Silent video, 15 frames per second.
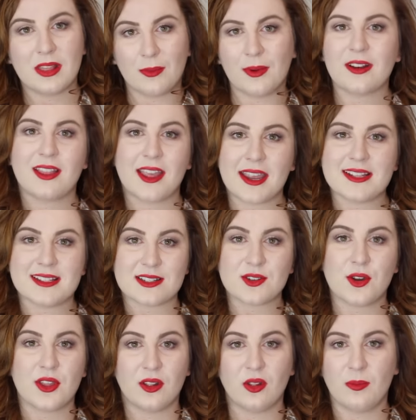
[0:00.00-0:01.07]
But the weird thing is I
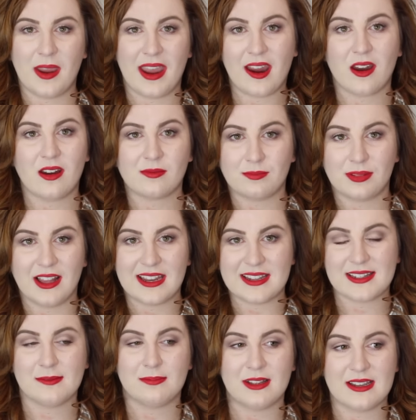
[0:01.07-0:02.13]
saw the Lumiere
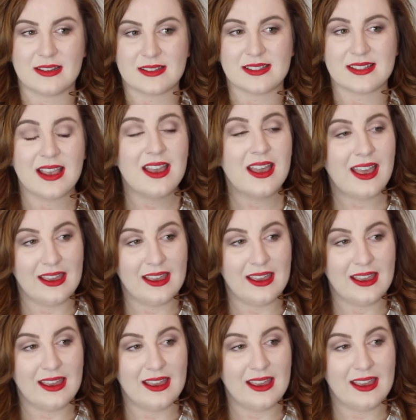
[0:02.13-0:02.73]
plenty of places,